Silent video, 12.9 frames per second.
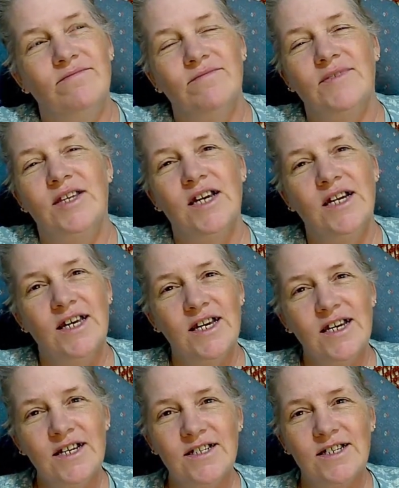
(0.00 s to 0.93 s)
you
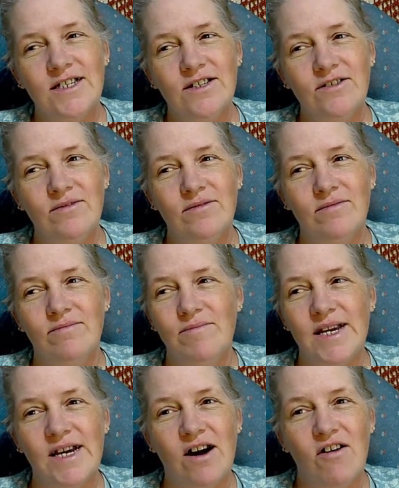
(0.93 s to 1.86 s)
get to
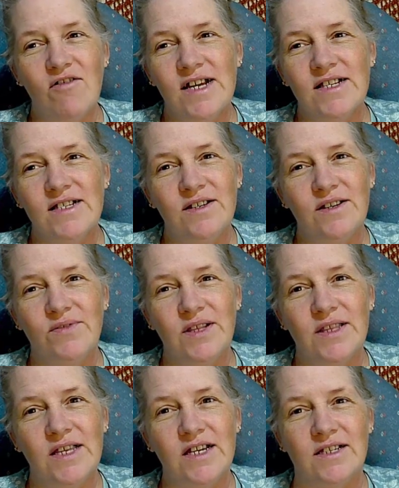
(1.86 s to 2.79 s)
make all kinds of different
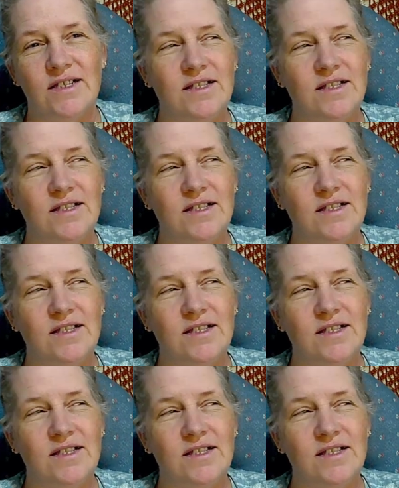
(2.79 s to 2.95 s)
things.